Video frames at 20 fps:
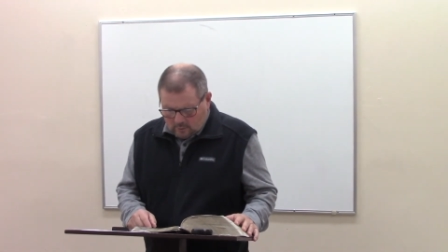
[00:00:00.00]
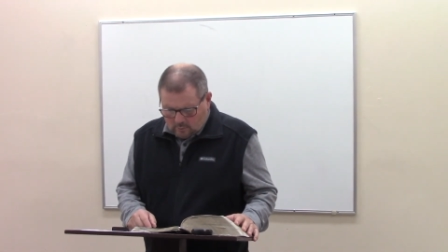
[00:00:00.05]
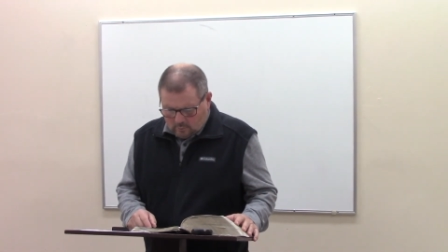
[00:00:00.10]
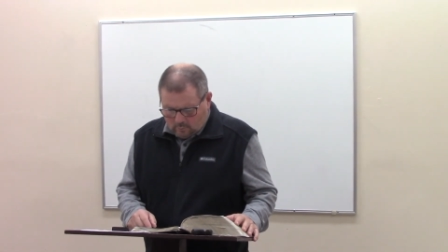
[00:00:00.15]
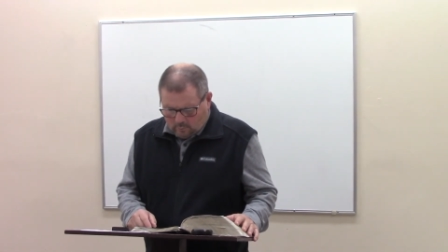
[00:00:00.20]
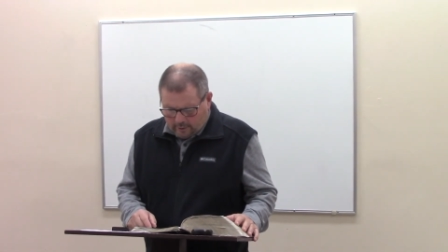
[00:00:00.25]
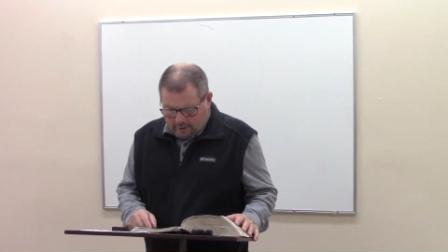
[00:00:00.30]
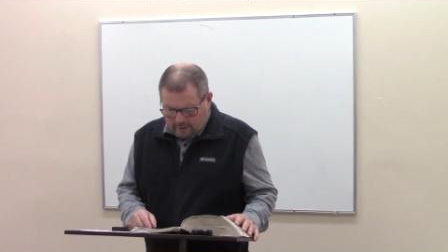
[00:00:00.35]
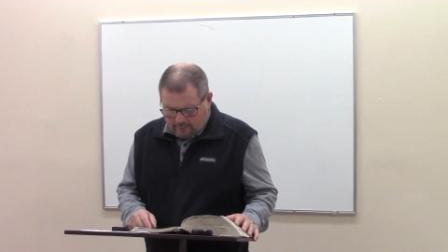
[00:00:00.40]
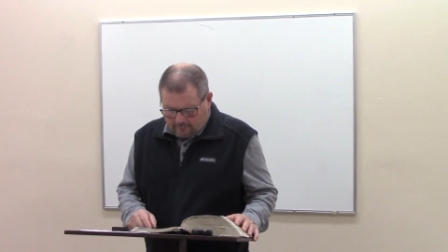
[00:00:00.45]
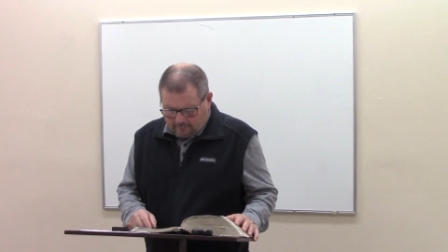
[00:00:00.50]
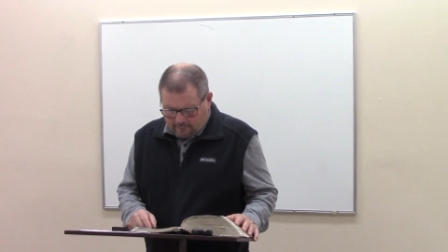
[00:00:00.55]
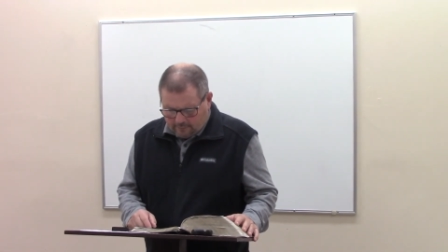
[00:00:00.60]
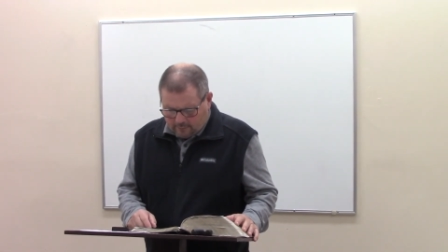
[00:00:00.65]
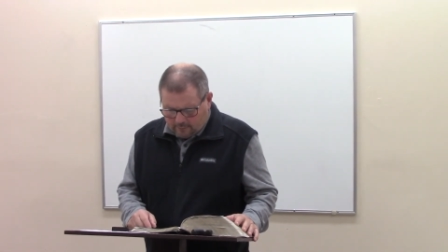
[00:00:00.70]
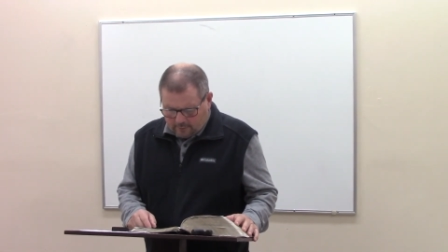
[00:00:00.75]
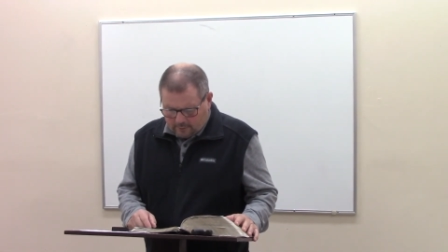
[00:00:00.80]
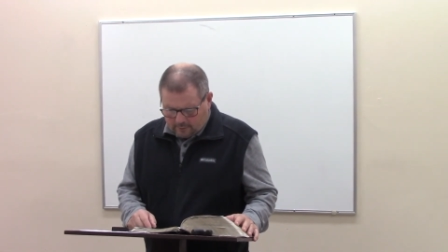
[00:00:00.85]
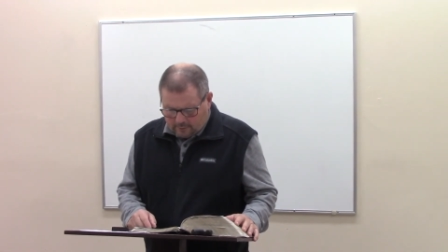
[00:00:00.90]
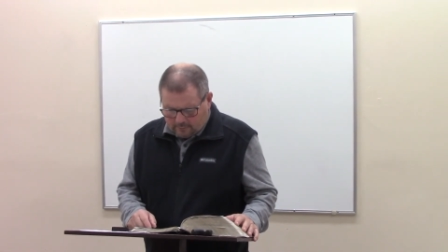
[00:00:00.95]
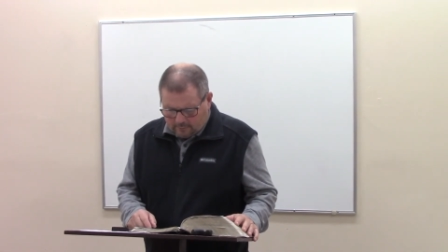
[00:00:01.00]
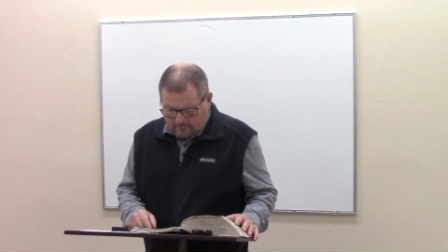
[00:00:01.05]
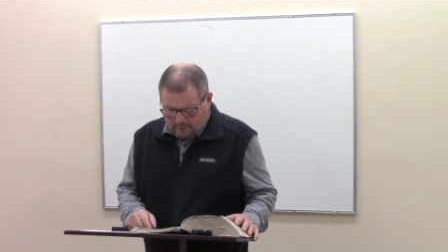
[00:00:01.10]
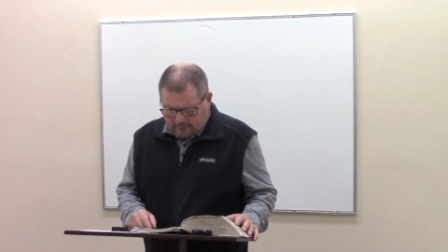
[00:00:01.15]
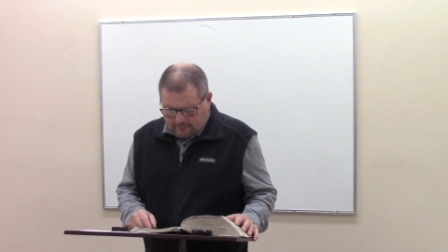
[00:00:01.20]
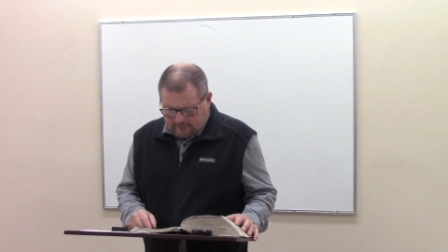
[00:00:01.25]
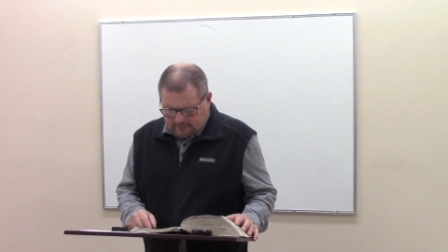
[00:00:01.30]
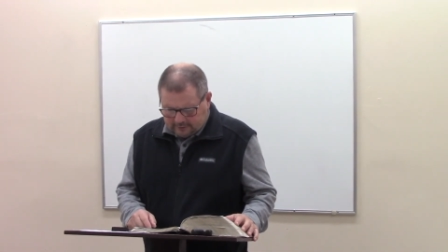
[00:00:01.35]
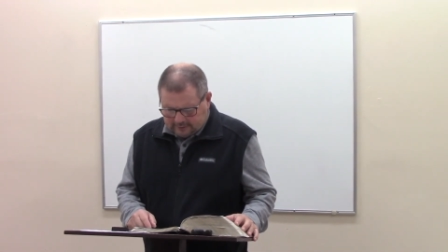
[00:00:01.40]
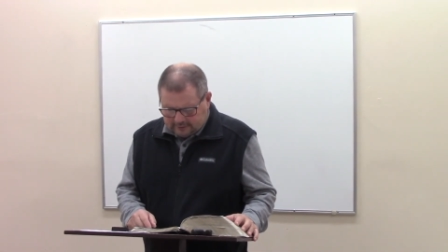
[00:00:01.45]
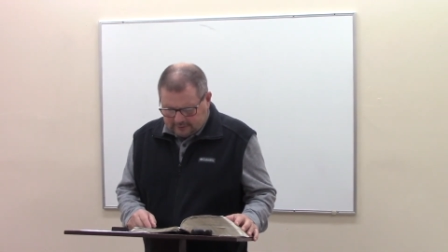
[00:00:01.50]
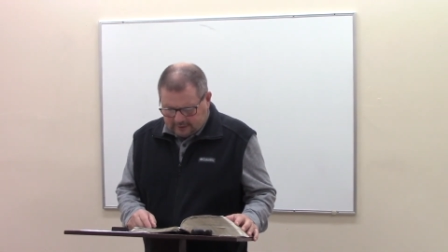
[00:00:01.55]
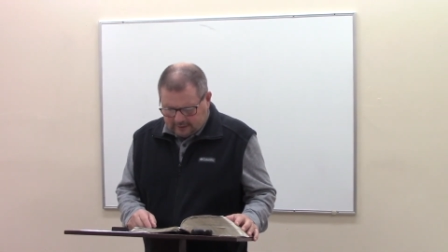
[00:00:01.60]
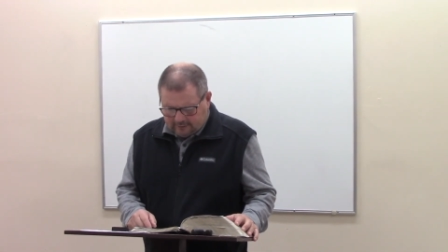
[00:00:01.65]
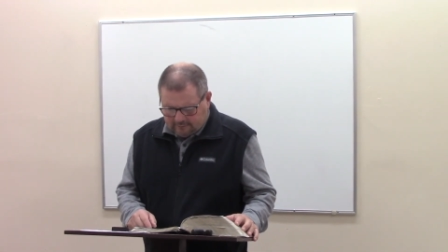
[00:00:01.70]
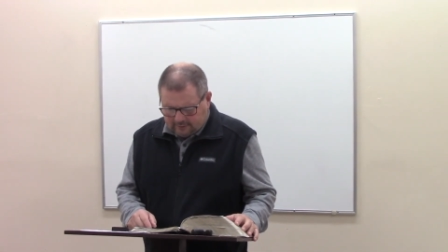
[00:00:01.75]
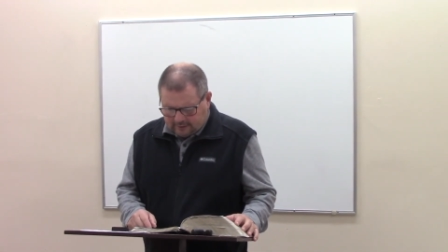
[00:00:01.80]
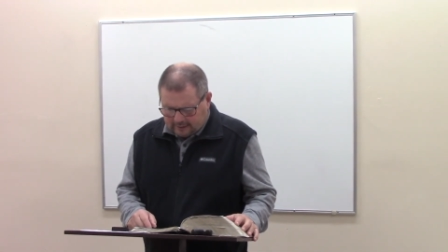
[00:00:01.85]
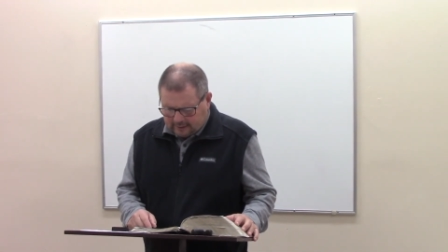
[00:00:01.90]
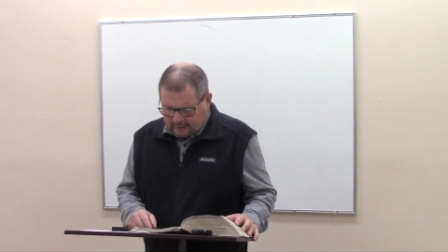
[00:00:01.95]
Wherefore we
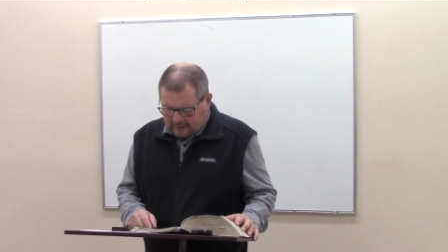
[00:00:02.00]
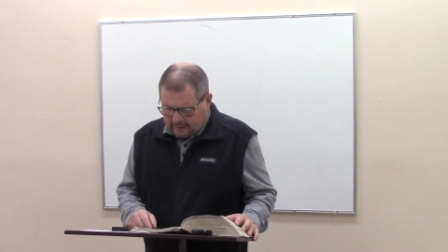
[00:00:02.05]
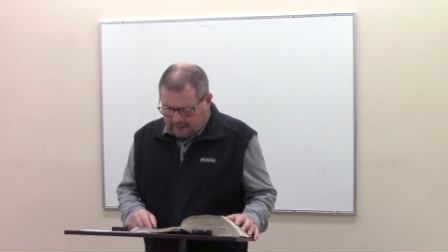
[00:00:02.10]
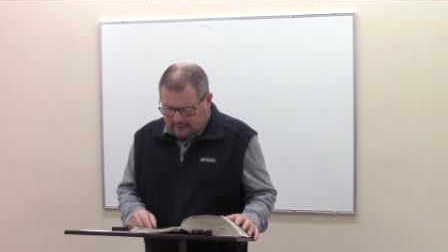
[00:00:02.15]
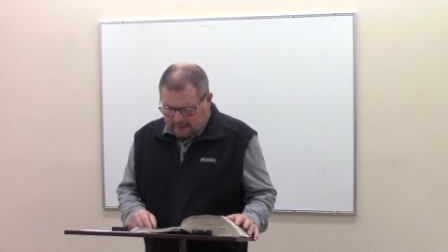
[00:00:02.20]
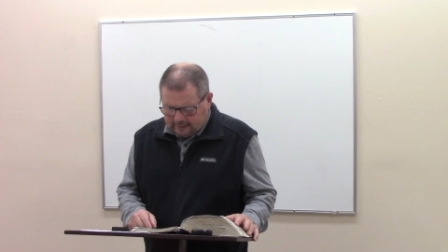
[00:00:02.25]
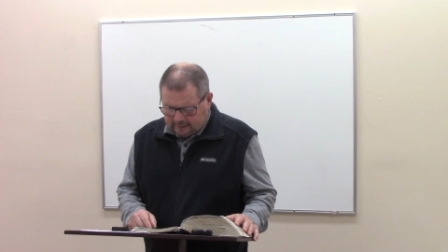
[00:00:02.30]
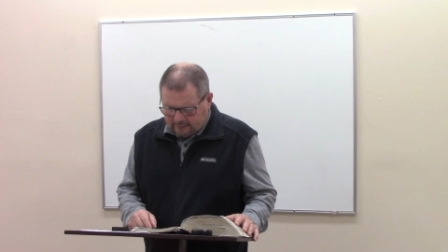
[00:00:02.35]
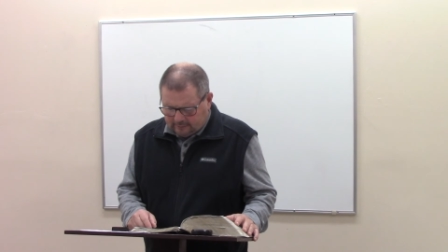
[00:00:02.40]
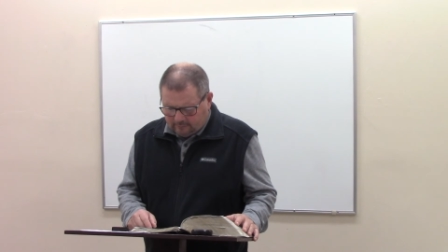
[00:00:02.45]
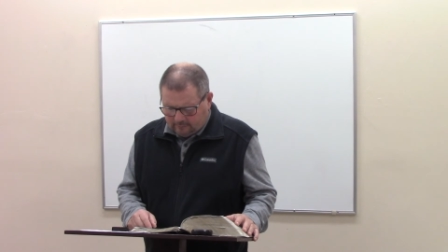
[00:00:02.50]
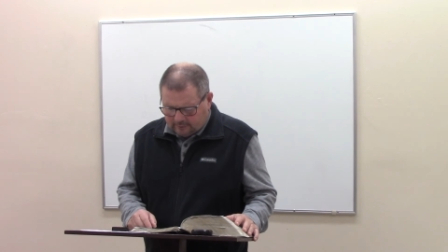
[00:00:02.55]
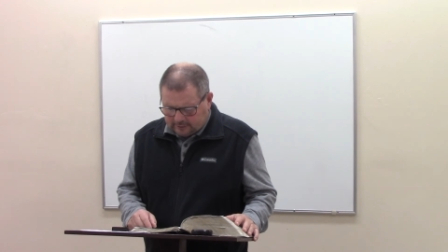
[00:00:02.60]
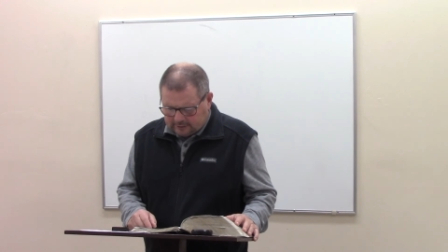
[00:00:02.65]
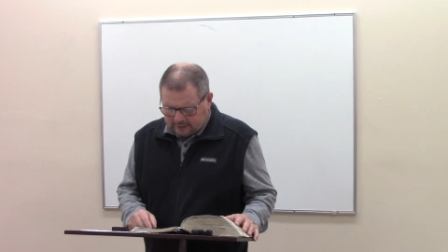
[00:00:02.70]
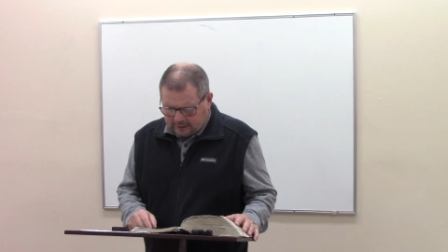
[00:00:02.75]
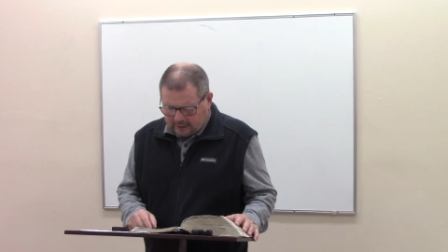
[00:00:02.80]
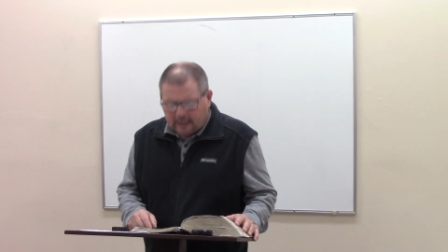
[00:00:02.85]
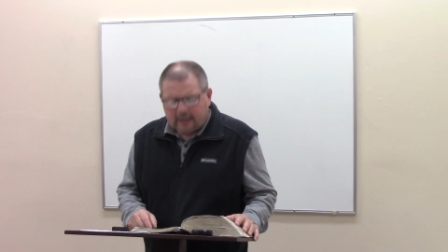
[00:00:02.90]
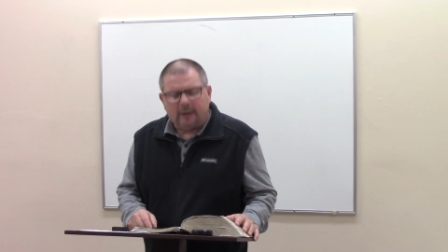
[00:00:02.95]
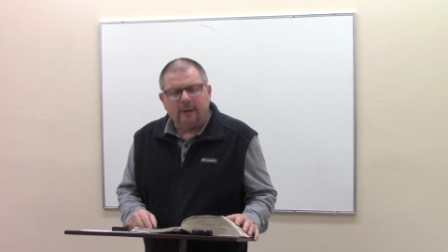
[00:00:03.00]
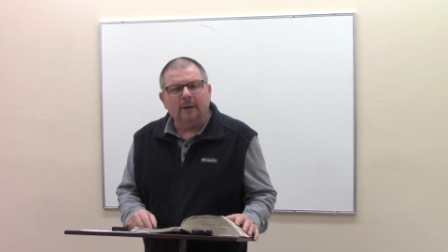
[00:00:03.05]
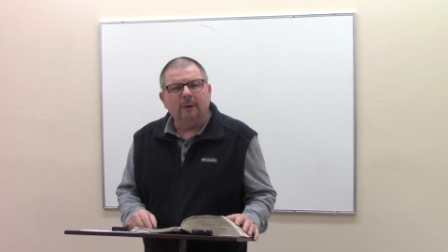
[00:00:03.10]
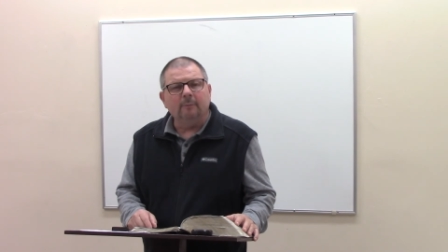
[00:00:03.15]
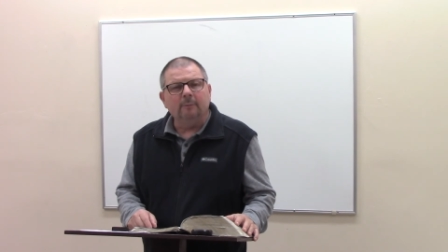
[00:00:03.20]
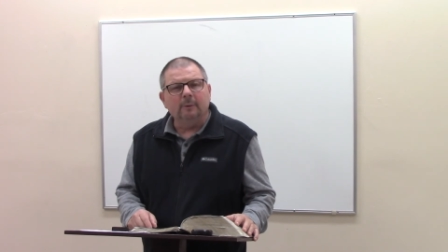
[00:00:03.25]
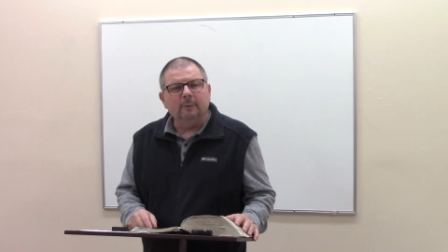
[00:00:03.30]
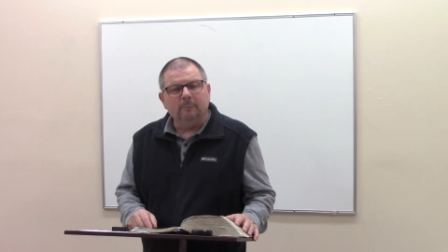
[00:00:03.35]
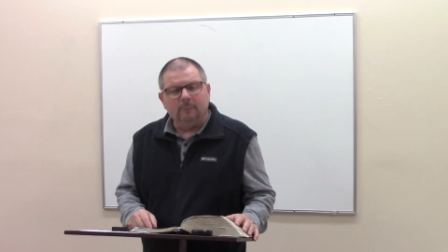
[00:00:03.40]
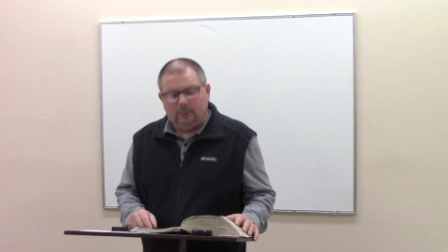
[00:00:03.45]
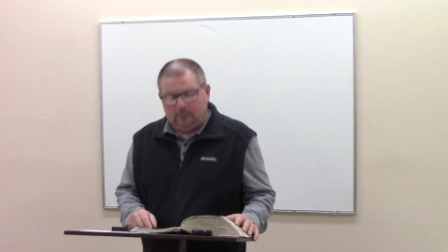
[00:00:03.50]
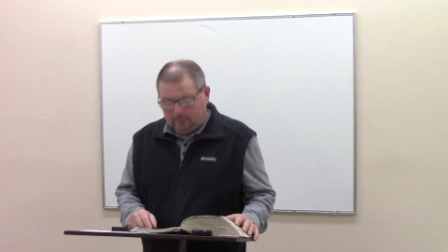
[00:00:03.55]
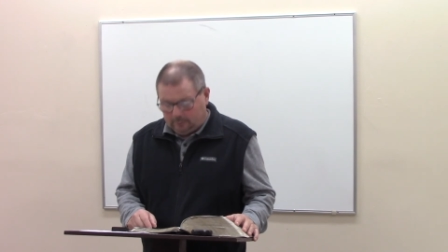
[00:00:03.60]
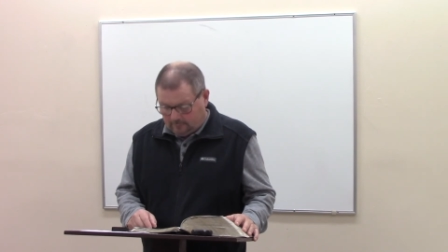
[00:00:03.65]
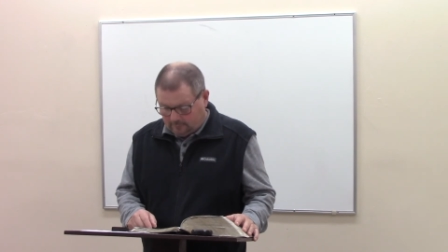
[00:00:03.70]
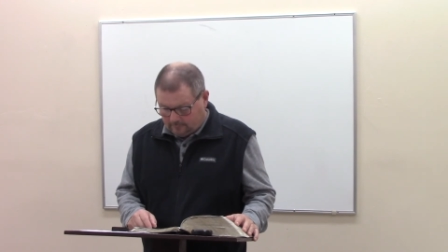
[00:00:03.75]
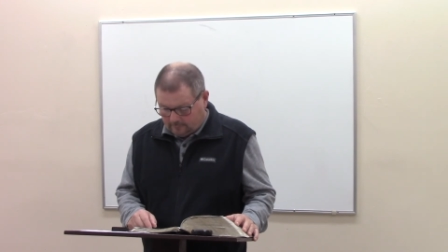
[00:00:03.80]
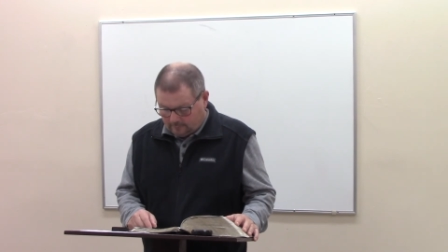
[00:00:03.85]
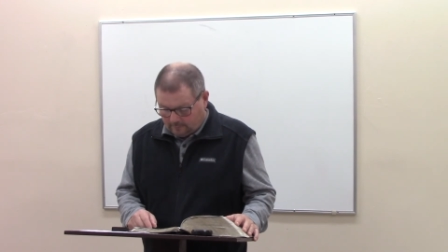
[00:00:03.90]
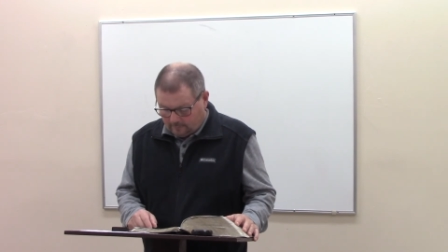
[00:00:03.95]
receive a kingdom which cannot be moved.